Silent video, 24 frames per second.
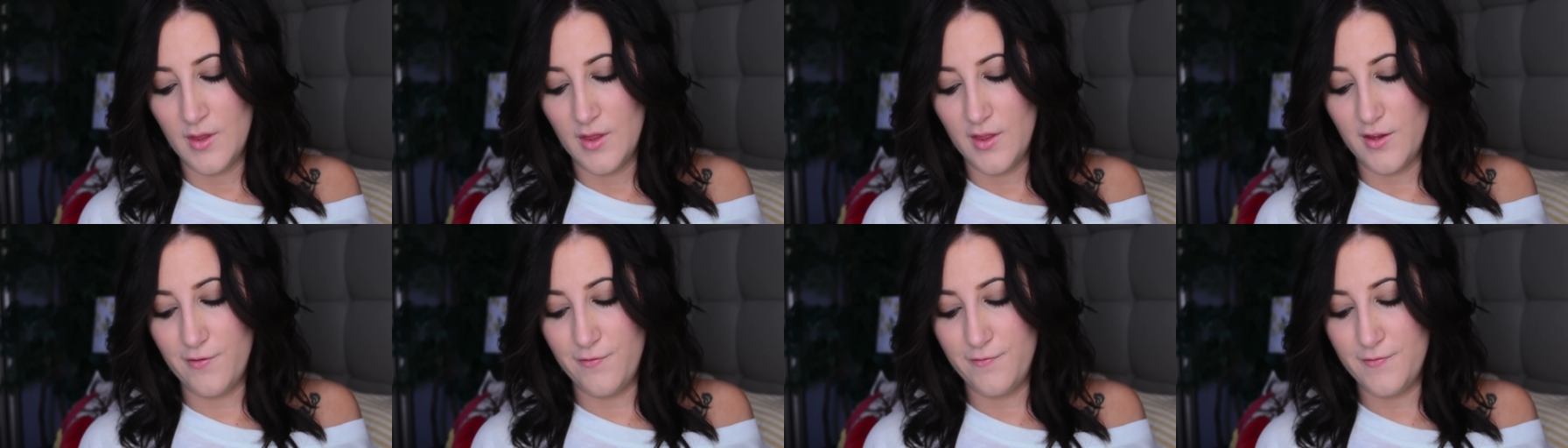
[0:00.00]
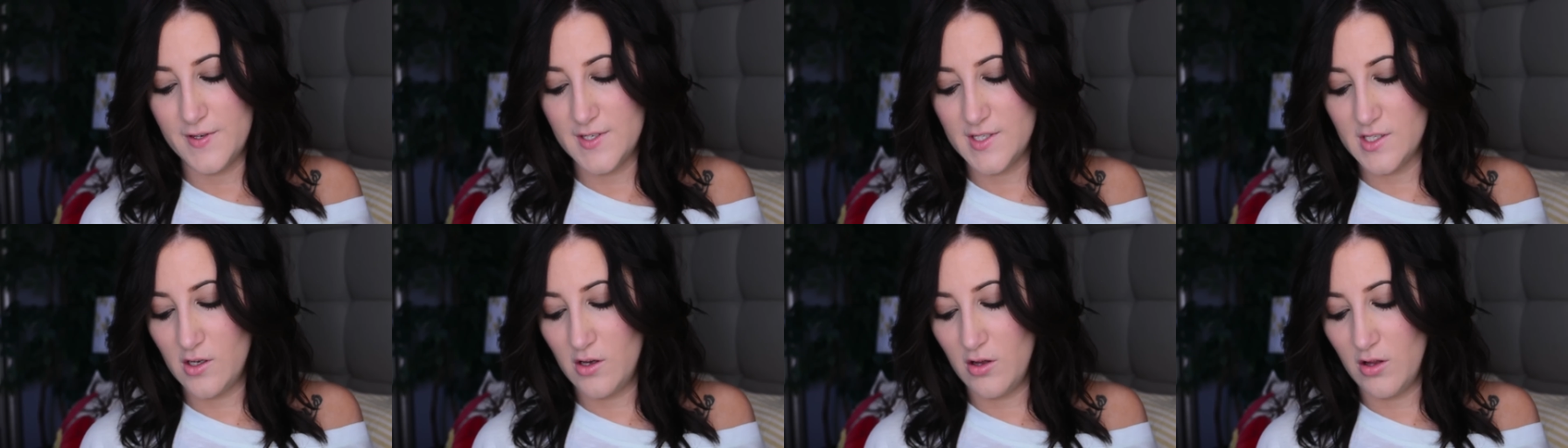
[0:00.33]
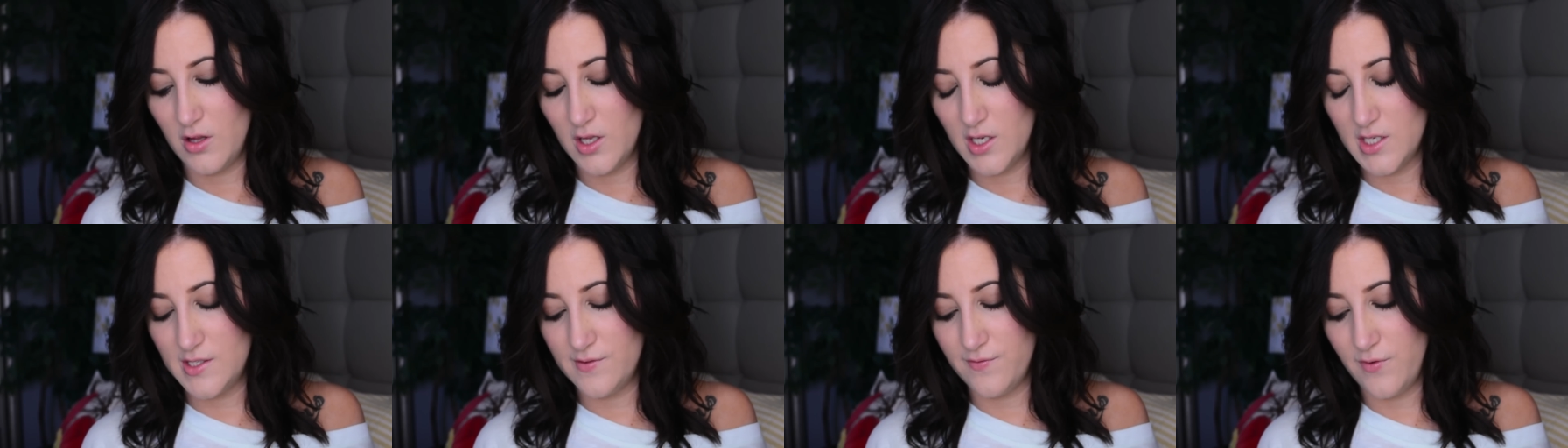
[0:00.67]
the
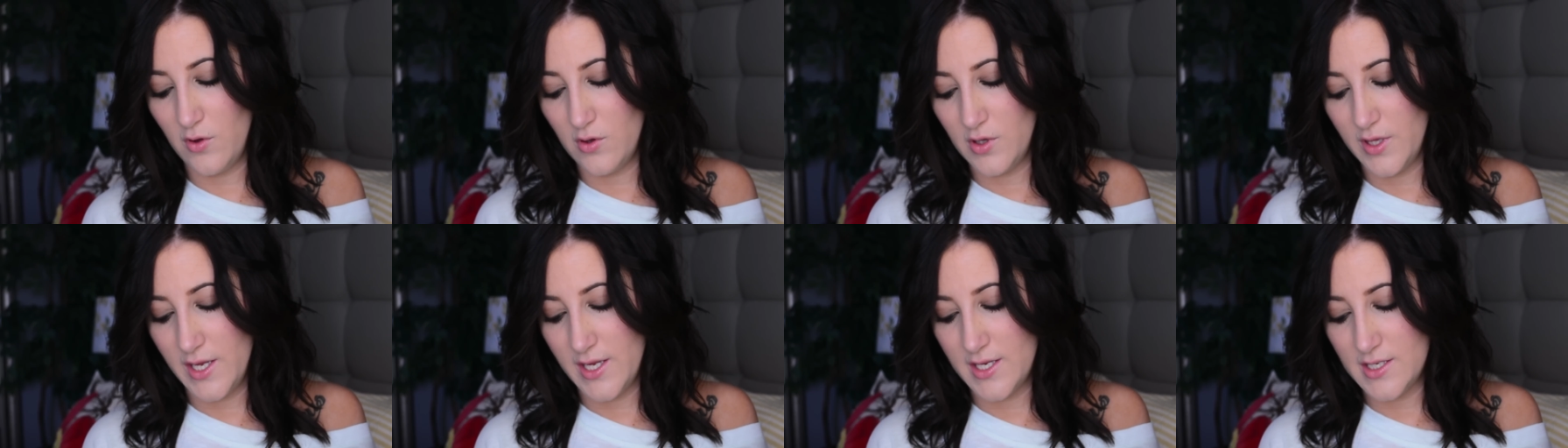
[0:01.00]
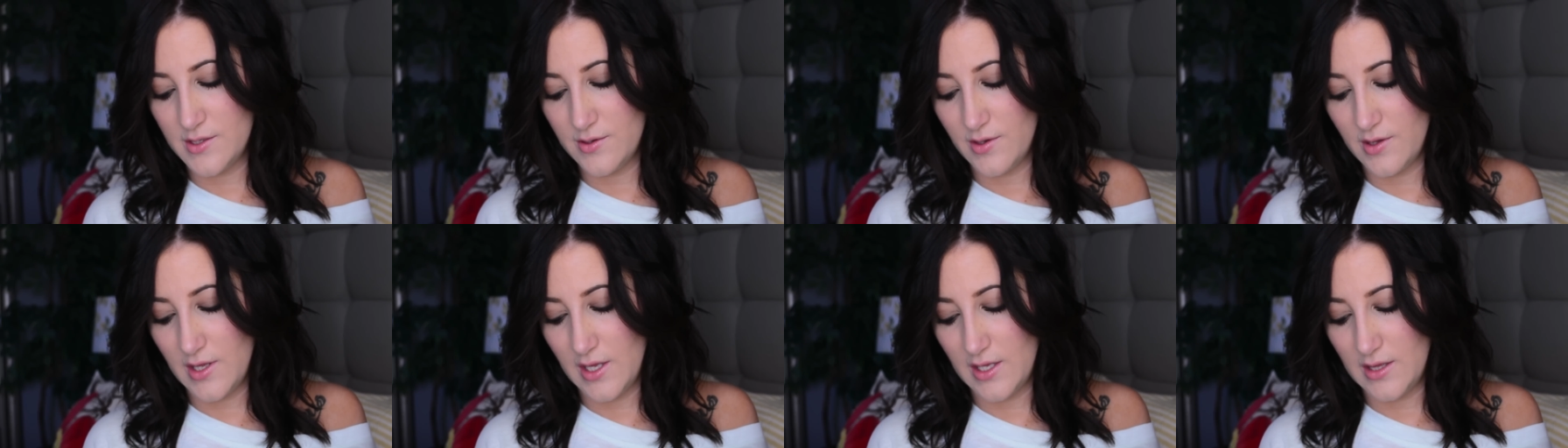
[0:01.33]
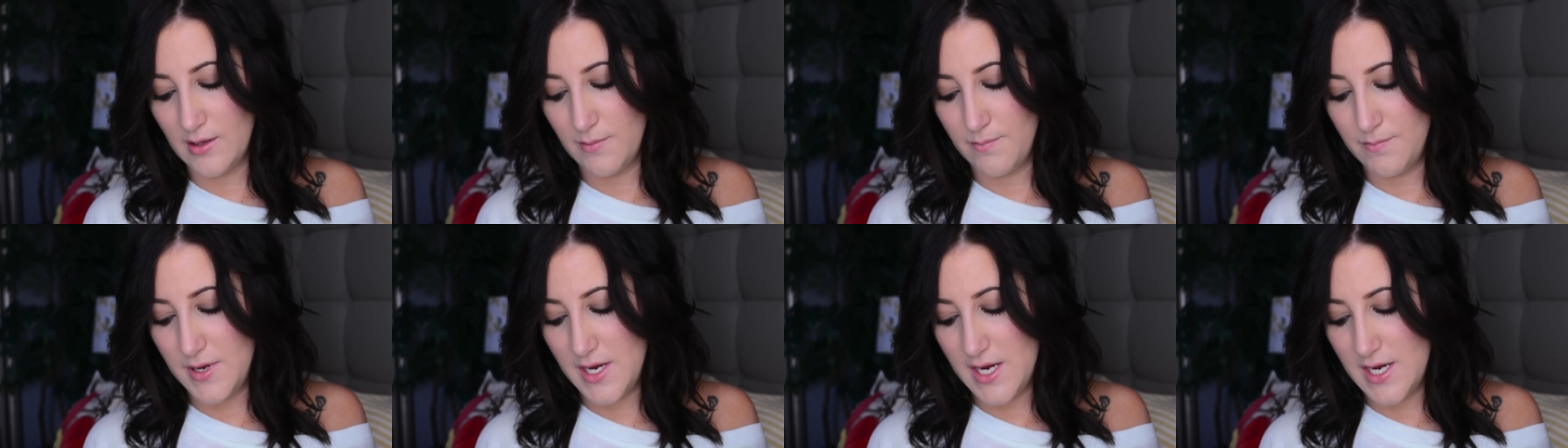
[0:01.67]
physical exfoliants with like
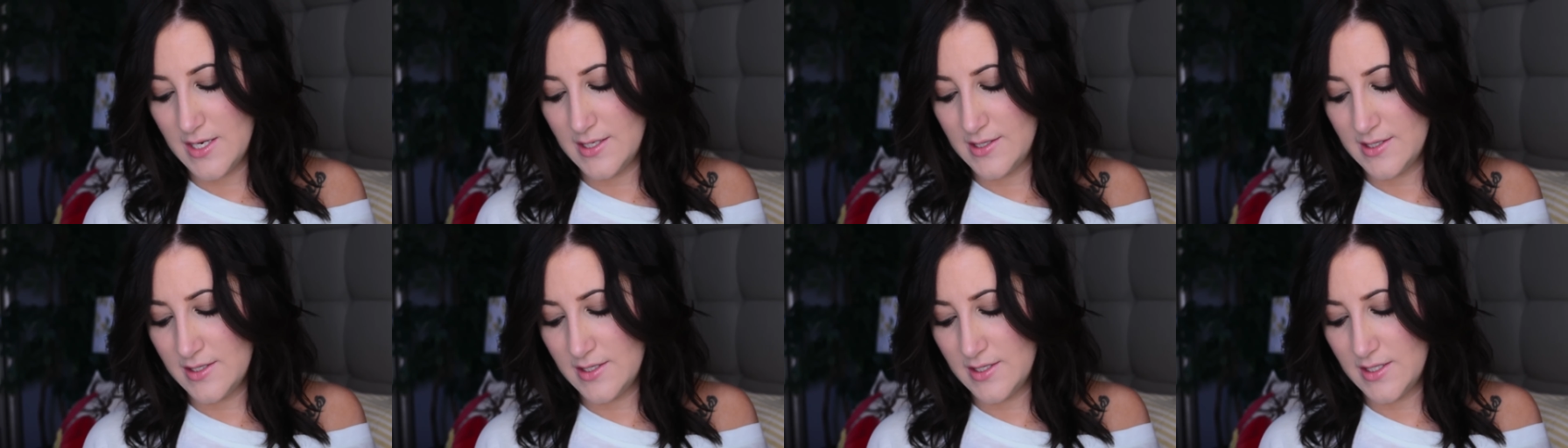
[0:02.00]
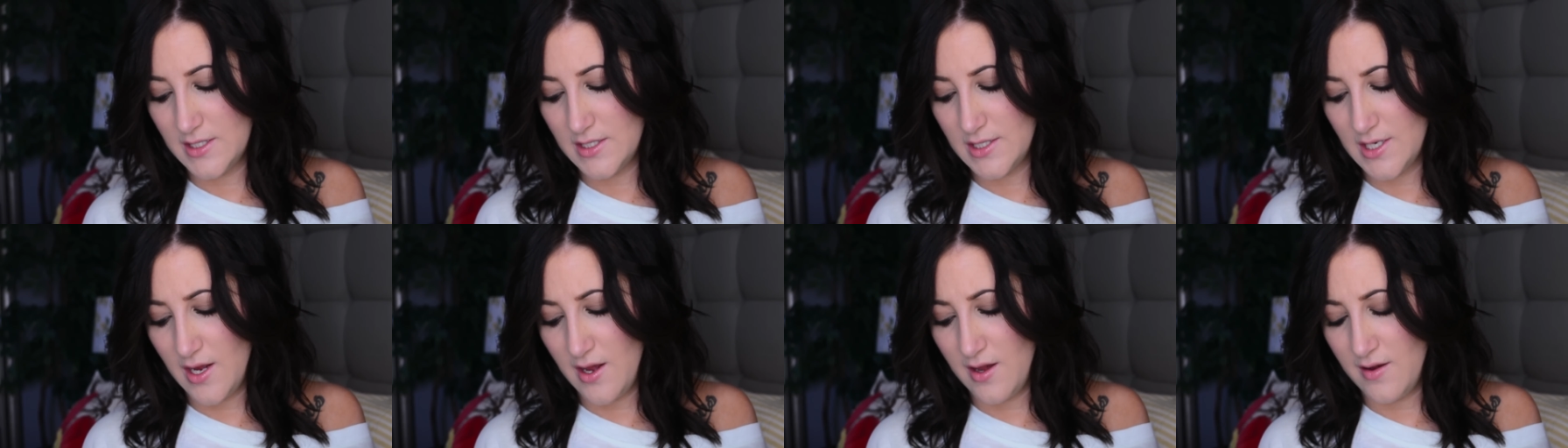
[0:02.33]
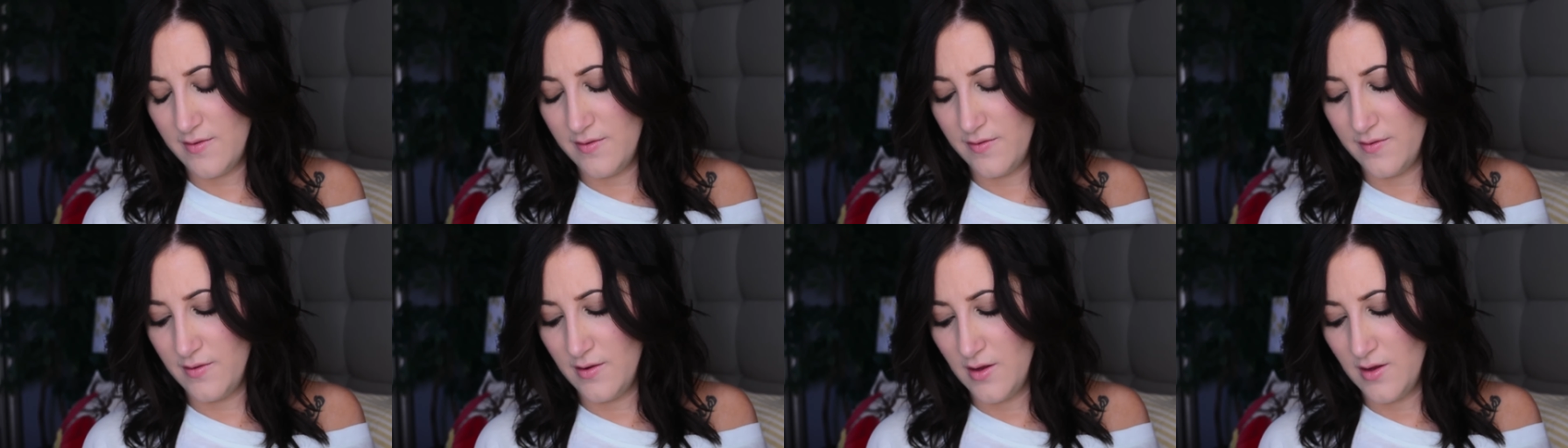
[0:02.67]
the beads and stuff,